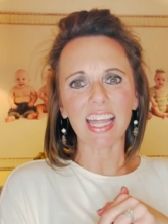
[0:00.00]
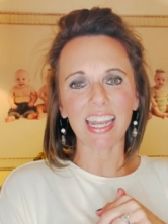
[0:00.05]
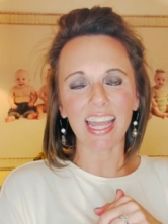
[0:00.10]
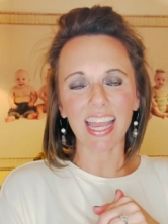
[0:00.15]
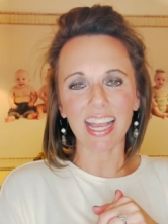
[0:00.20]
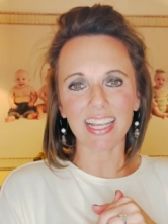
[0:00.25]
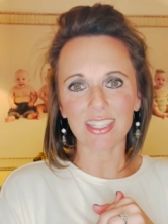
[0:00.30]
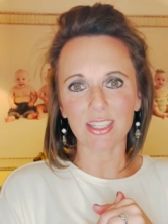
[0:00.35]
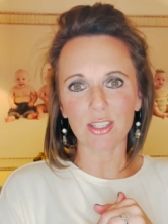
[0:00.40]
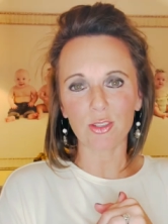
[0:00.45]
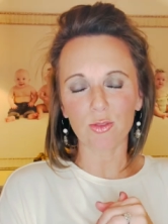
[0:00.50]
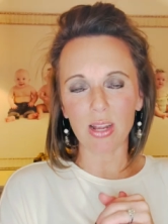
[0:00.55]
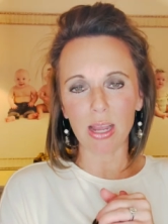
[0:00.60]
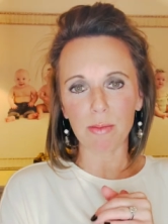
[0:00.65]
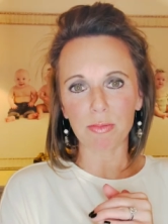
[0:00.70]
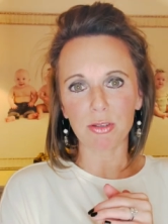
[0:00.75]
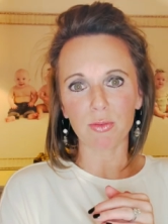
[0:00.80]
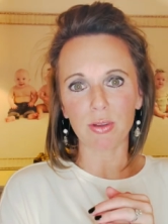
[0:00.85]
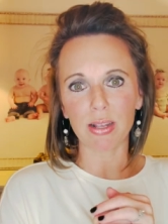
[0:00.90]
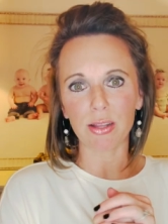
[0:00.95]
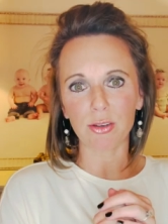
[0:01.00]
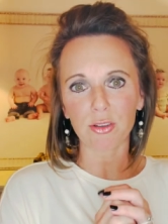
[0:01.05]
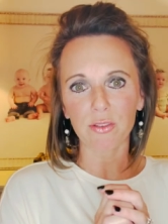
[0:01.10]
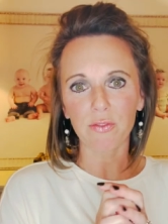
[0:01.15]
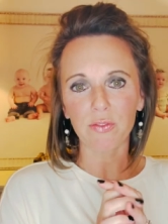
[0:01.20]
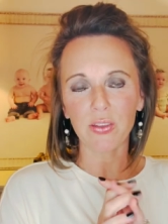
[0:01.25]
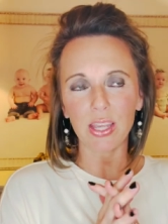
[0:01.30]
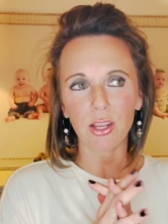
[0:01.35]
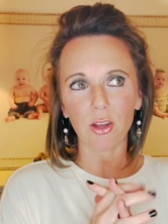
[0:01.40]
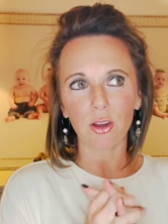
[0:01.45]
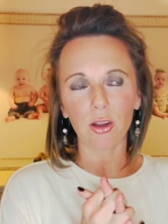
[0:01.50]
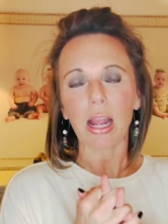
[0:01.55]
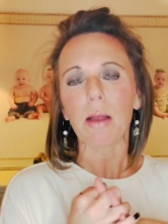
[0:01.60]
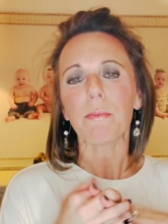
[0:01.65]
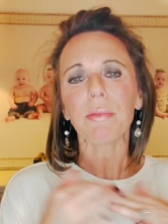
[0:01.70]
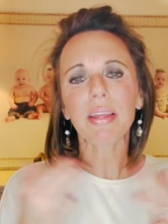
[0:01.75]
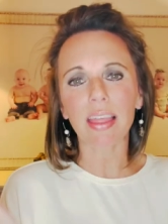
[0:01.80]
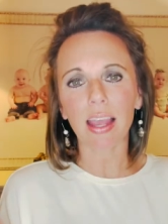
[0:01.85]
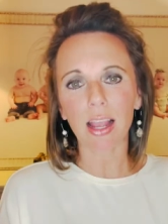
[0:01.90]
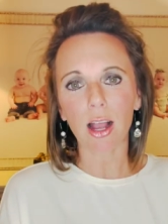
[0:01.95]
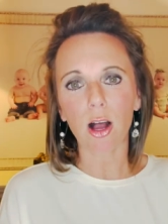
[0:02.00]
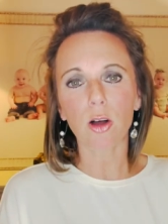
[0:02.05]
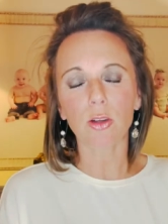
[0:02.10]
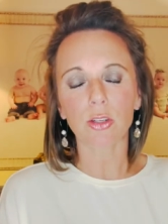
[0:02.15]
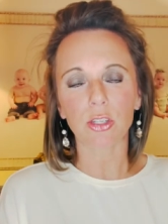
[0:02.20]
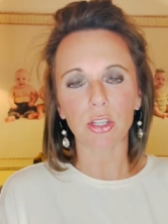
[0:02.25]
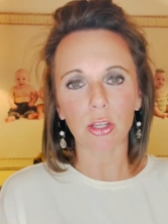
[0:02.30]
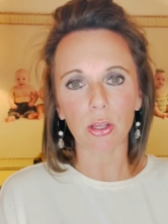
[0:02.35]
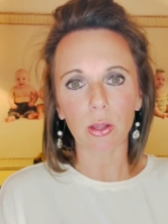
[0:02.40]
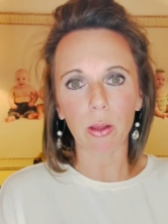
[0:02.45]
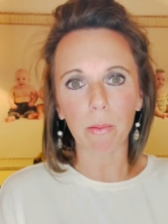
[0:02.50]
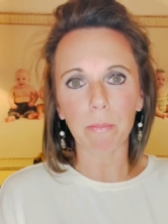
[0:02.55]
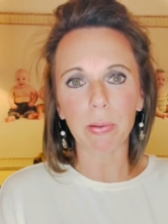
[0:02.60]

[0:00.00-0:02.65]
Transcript: of has us wrapped around her finger. I mean, they all do,